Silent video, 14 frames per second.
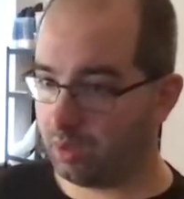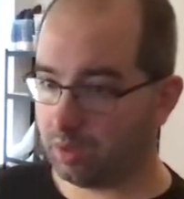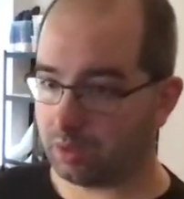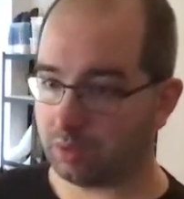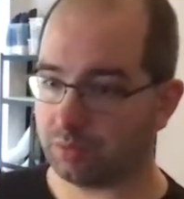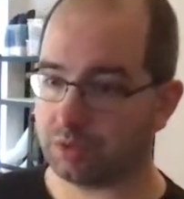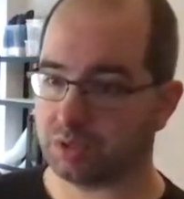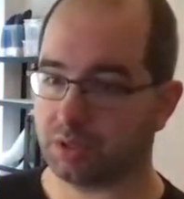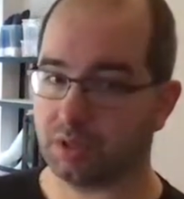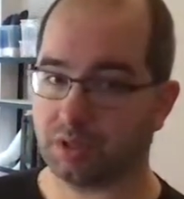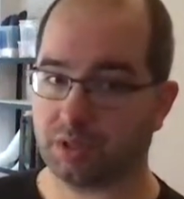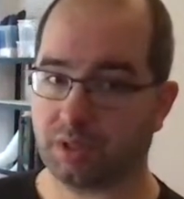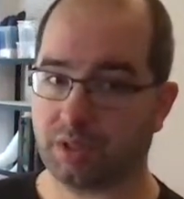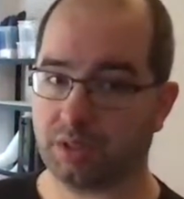and we say
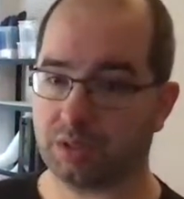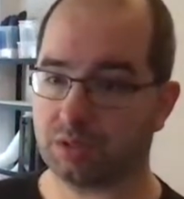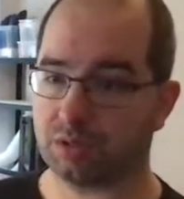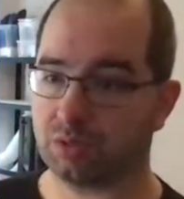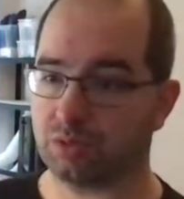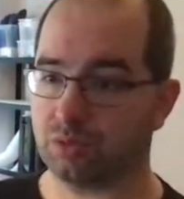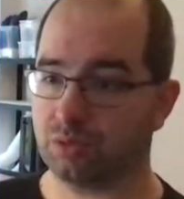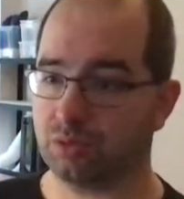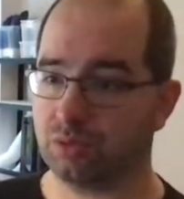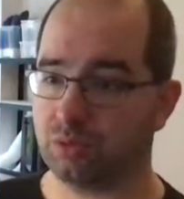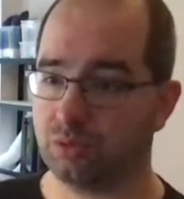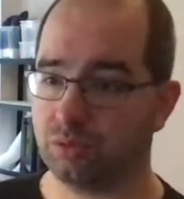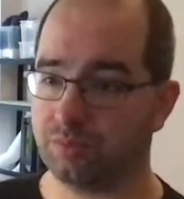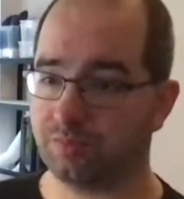case to
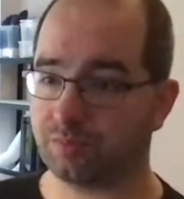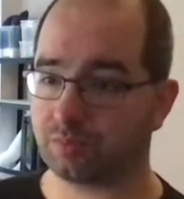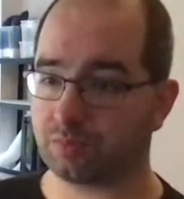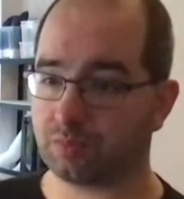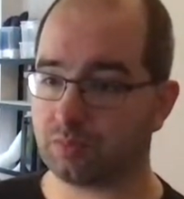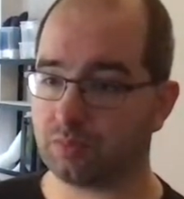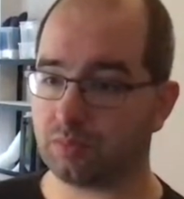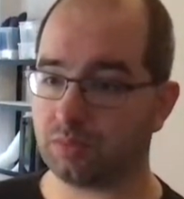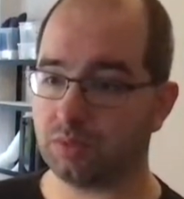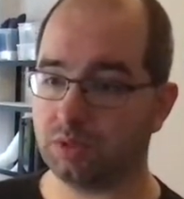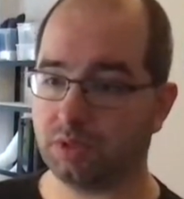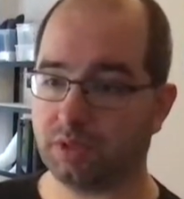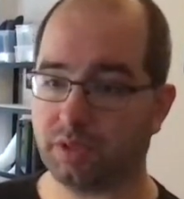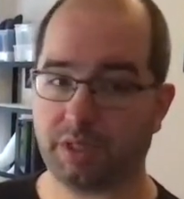do,
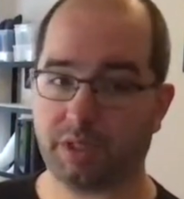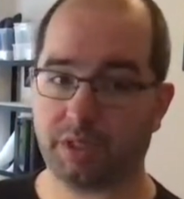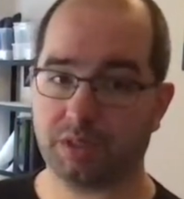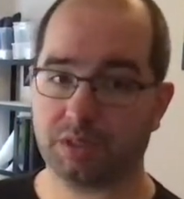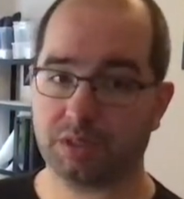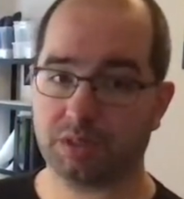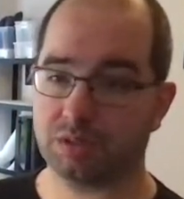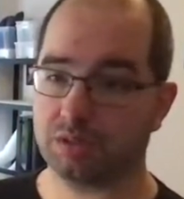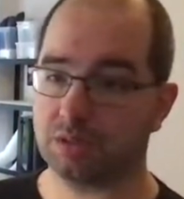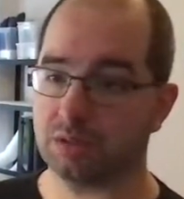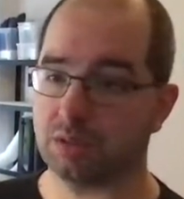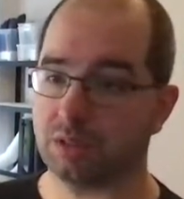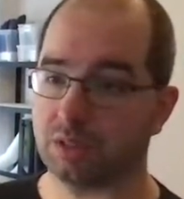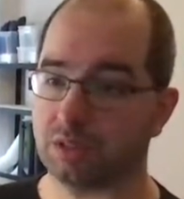case
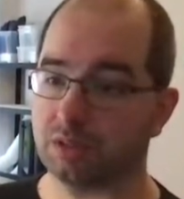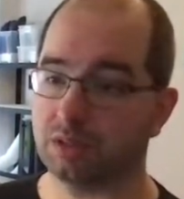done,